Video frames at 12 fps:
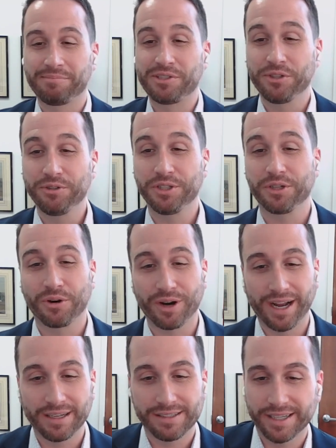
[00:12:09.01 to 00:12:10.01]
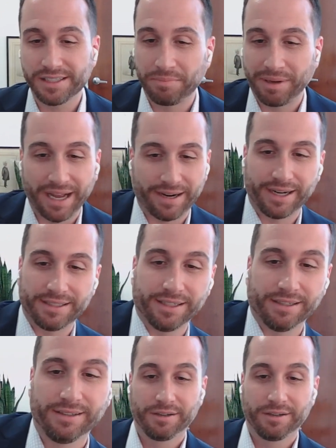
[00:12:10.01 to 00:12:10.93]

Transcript: to your assets, bad idea,